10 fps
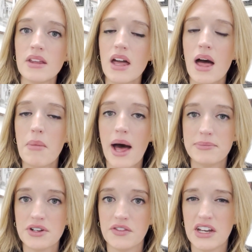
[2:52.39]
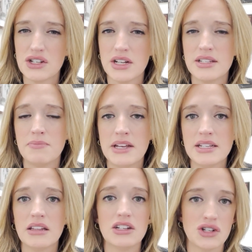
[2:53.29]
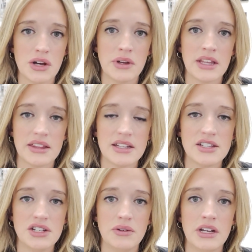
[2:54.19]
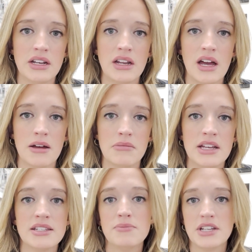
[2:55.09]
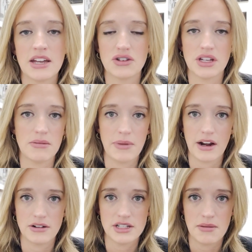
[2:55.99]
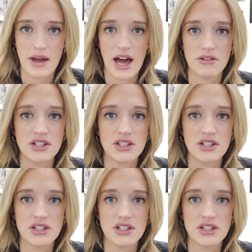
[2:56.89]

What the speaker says: observations basically showing that student is substantially impaired somehow.